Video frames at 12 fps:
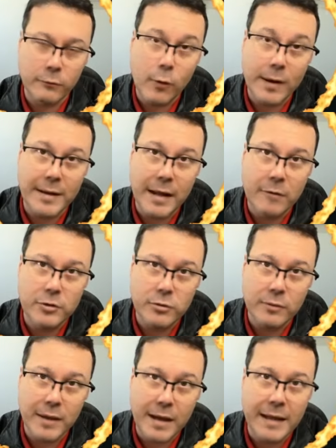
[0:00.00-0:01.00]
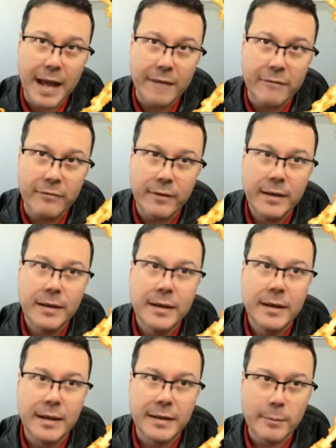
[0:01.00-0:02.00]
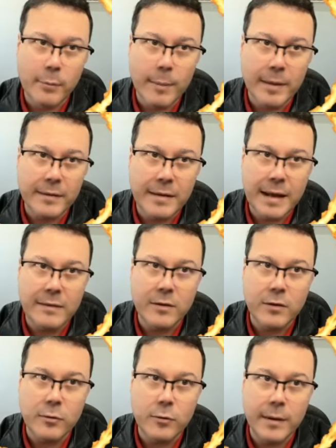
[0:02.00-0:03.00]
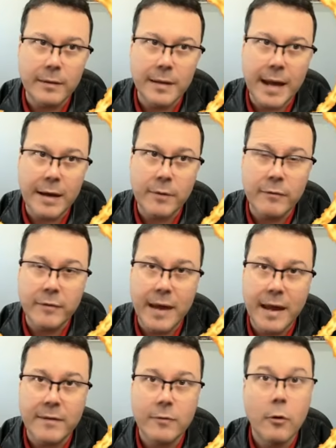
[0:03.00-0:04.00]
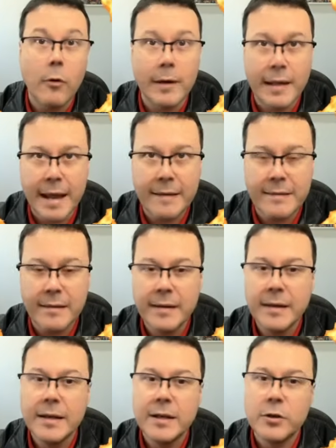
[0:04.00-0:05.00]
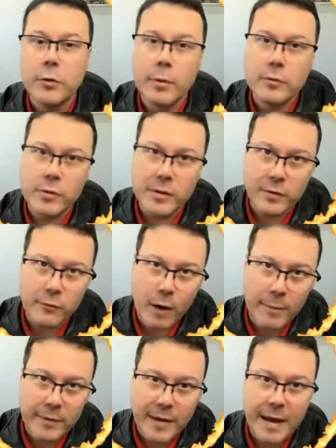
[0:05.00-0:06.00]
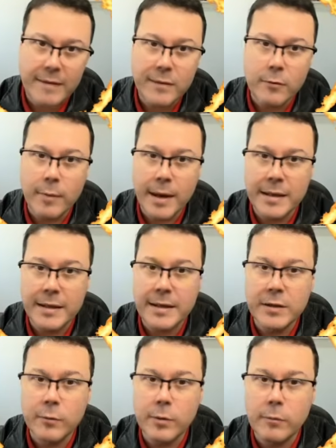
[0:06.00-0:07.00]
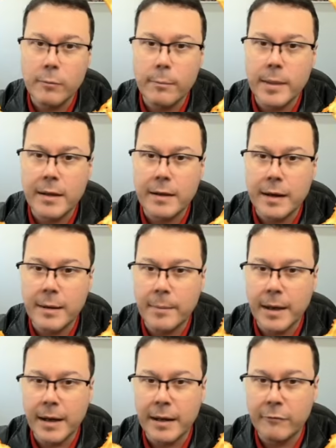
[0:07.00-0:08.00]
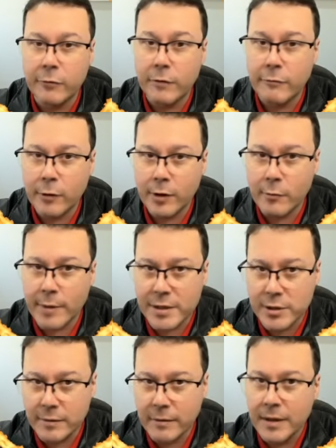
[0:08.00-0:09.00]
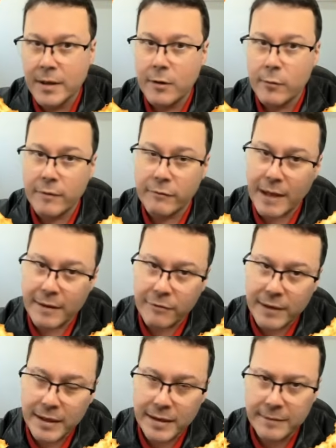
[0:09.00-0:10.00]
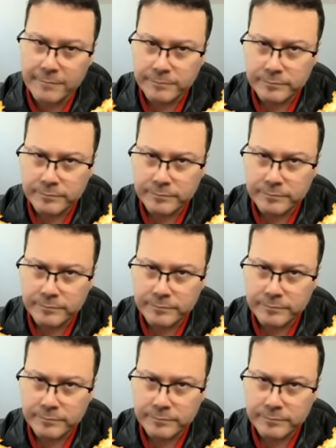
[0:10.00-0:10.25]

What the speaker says: are down to 10 life in the moment that you attack with Cecil or less, you will transform Cecil and it will become a 4/4 creature with lifelink.